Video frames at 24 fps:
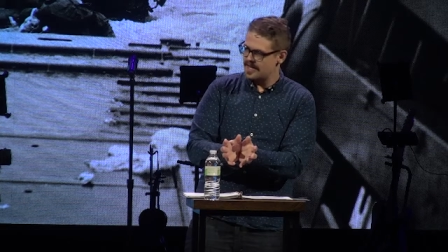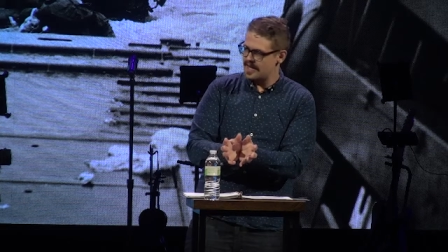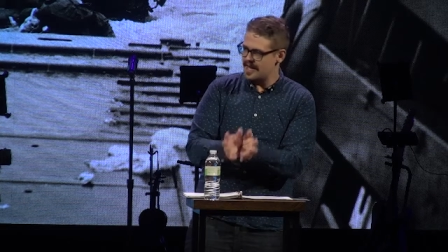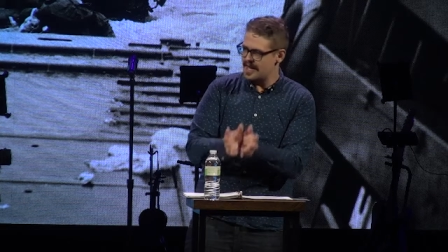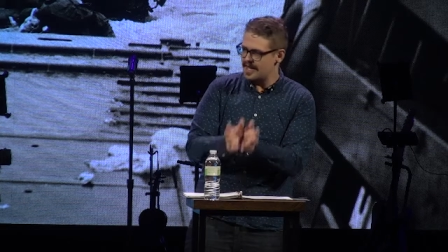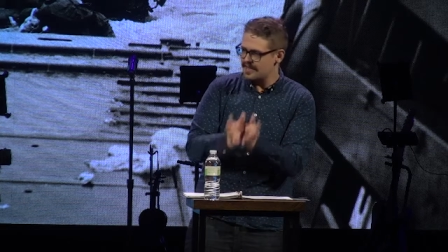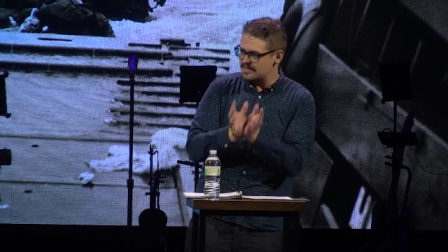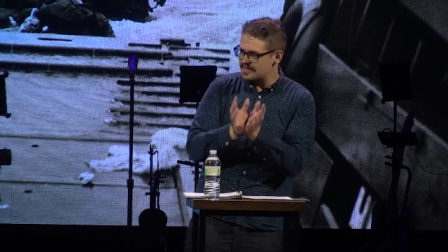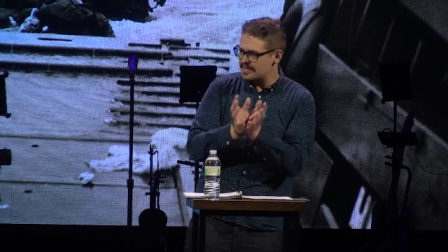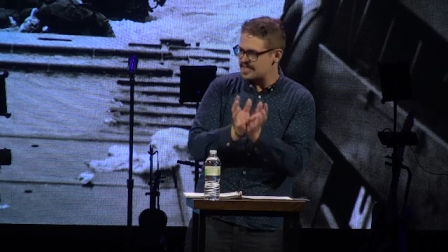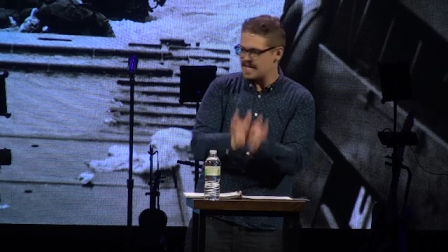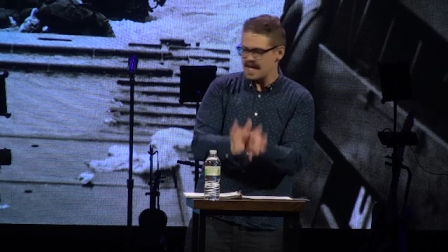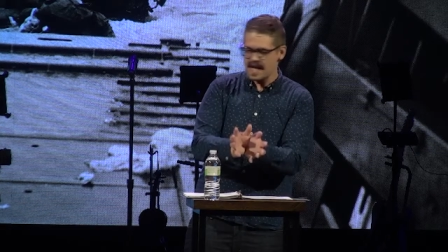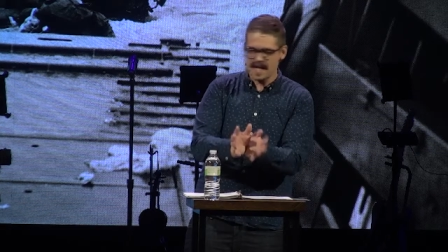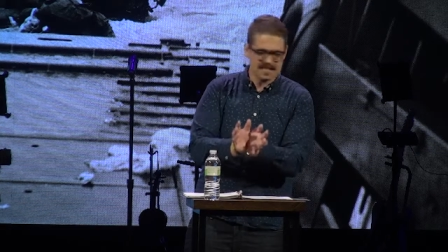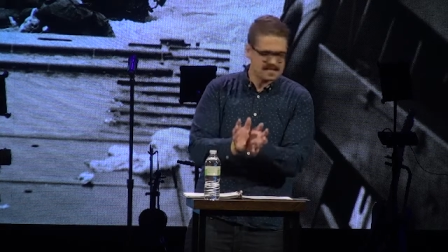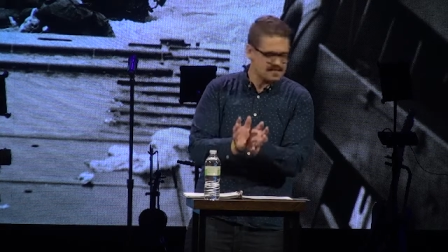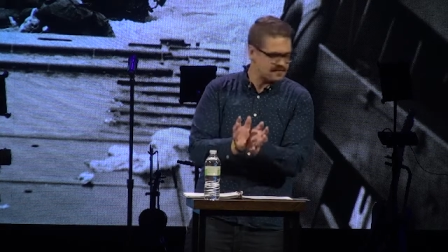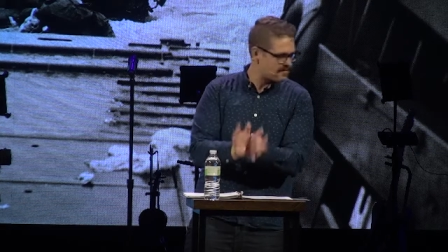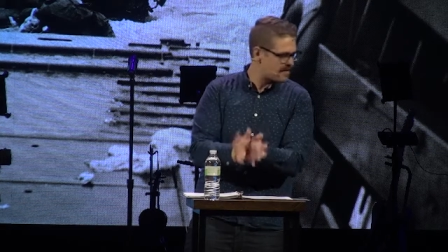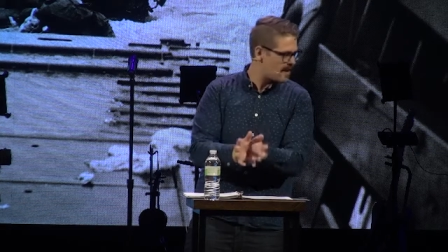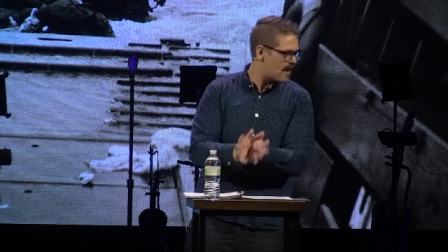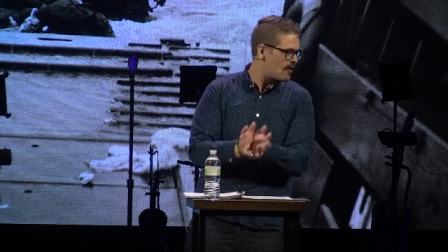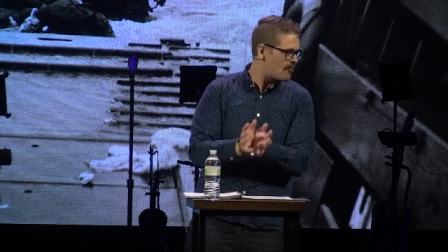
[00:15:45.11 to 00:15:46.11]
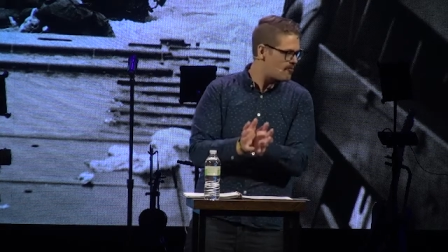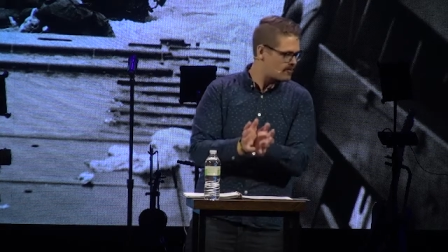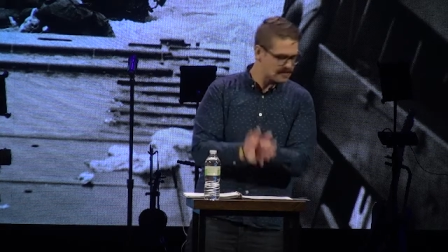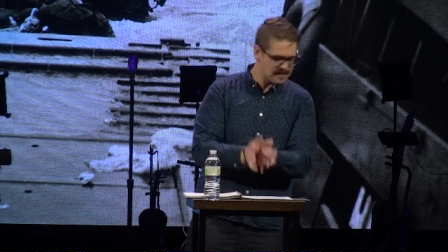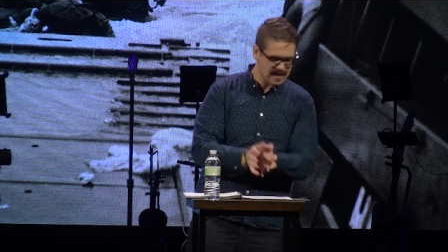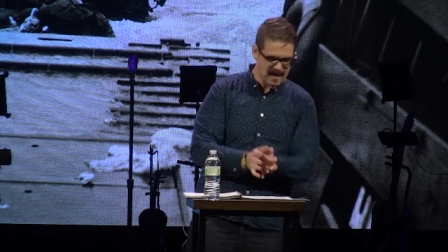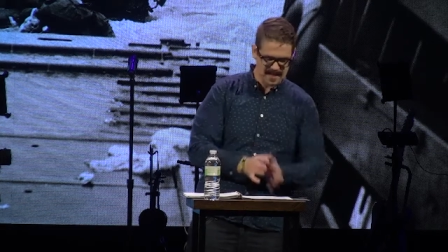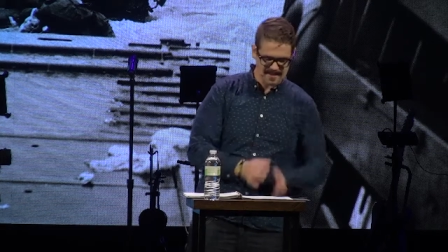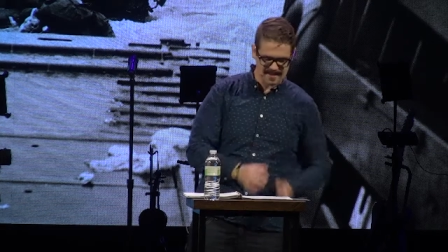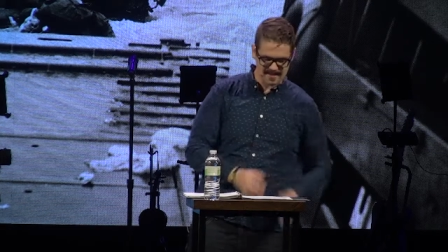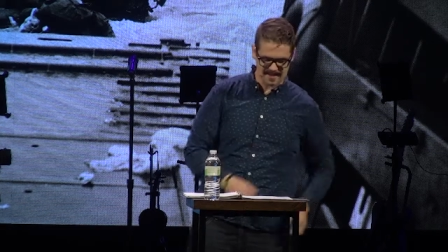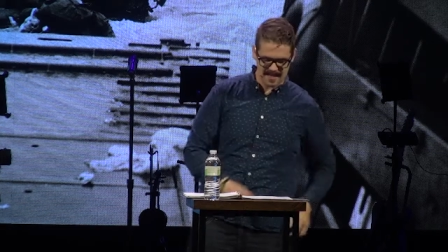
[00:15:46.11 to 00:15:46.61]
and the gates of hell will
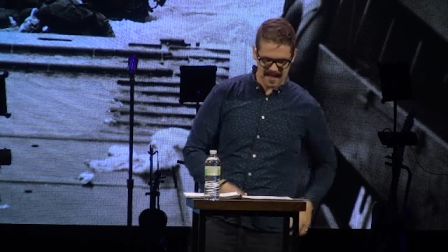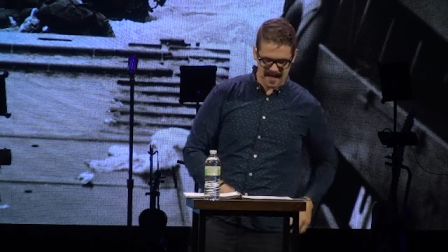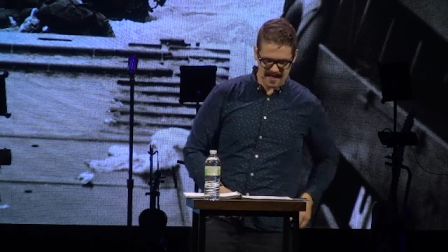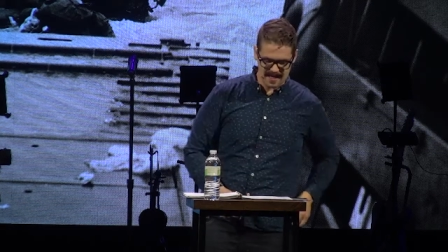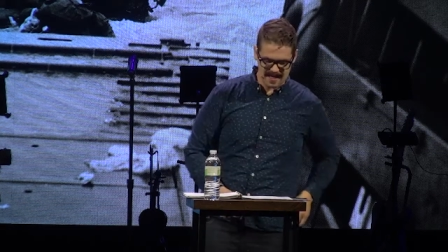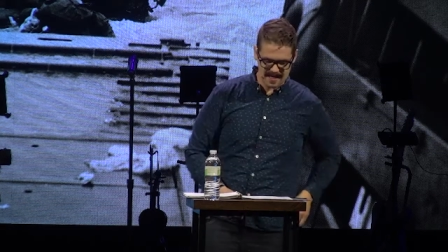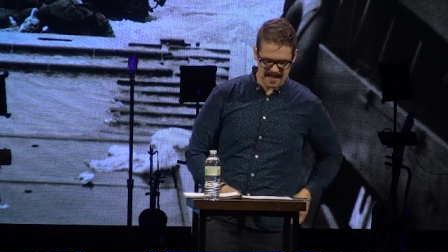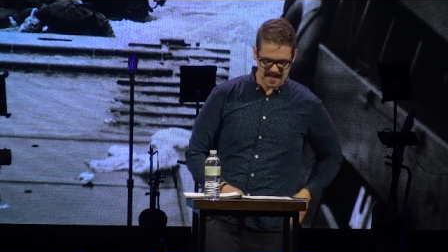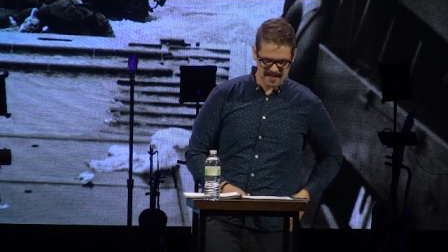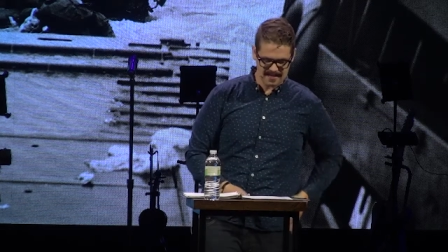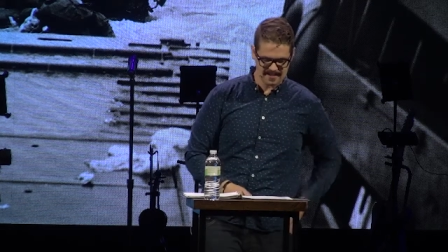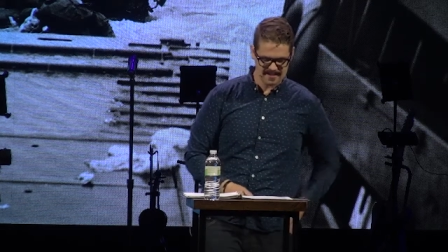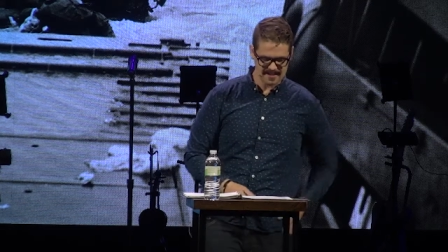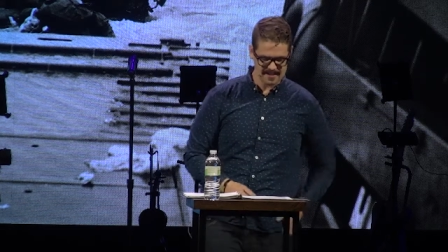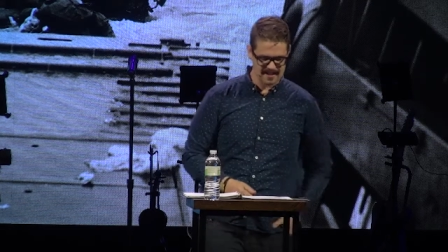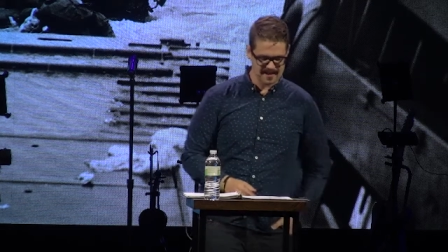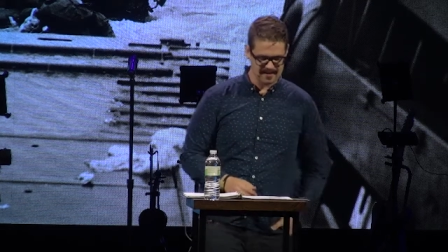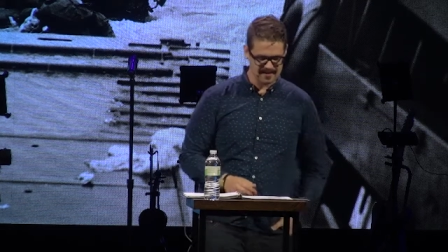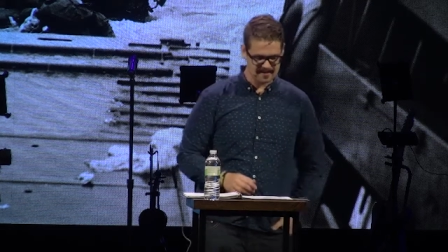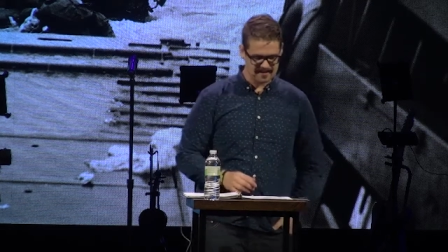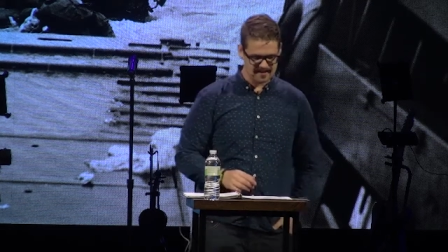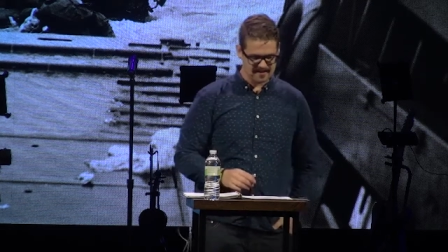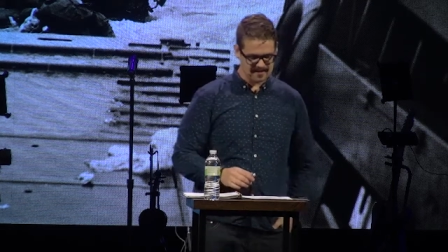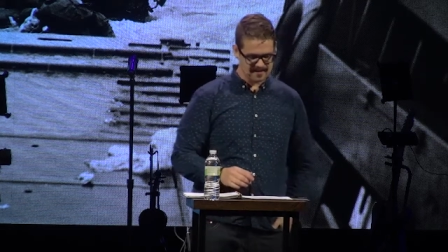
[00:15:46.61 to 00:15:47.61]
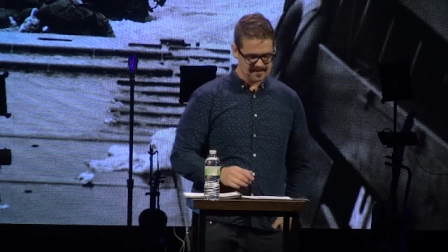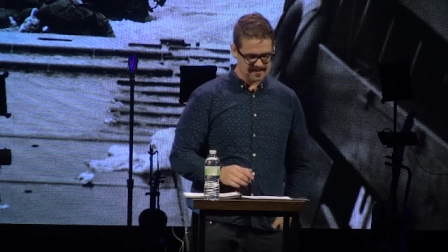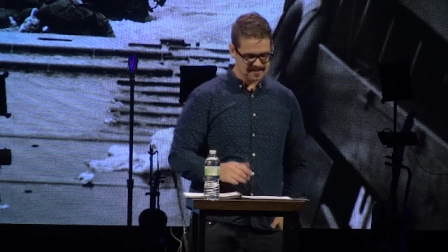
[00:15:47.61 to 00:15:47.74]
not stand against it.